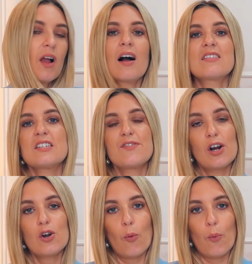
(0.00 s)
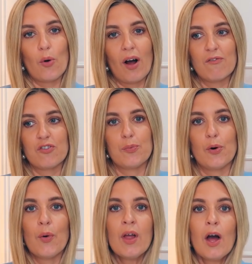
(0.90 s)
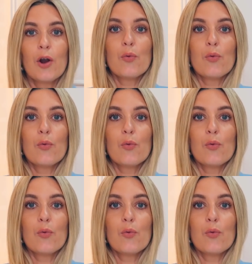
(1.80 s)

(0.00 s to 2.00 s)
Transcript: I just feel a lot more comfortable, and